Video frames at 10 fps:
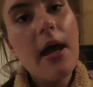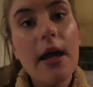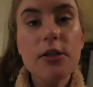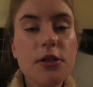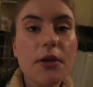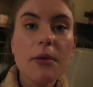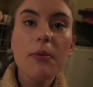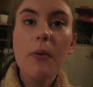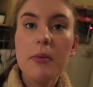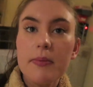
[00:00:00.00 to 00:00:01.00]
As you can
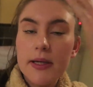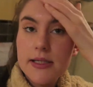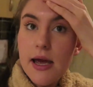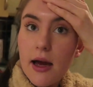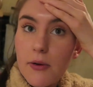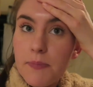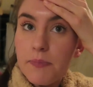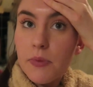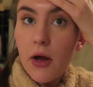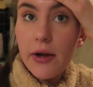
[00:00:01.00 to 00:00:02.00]
probably tell,
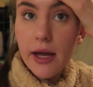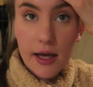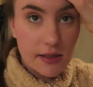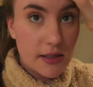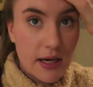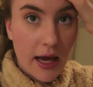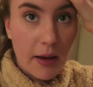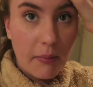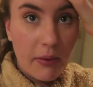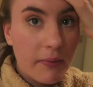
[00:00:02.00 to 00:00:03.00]
I had a
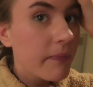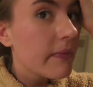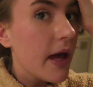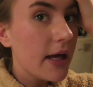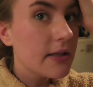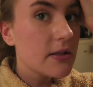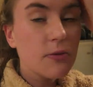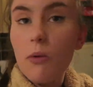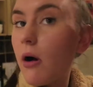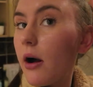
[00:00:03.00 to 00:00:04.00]
nap, hence
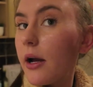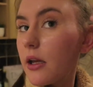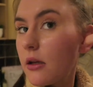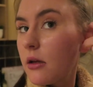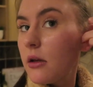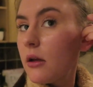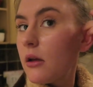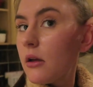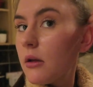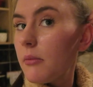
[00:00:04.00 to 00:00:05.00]
why
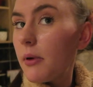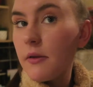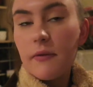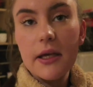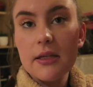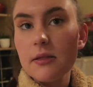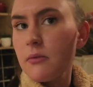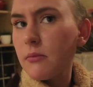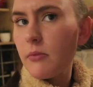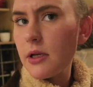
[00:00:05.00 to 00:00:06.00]
my face,
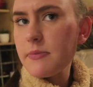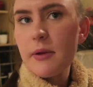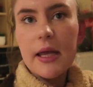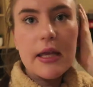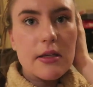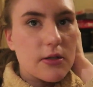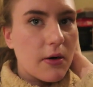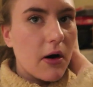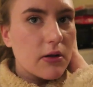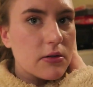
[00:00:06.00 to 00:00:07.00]
why is my ear so
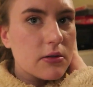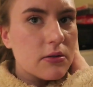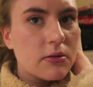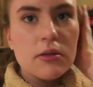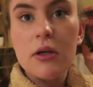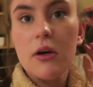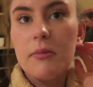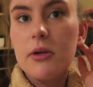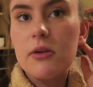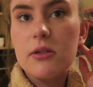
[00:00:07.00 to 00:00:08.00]
hot? Oh
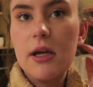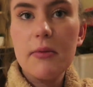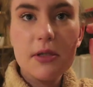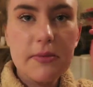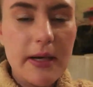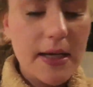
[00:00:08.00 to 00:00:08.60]
my god, I must have been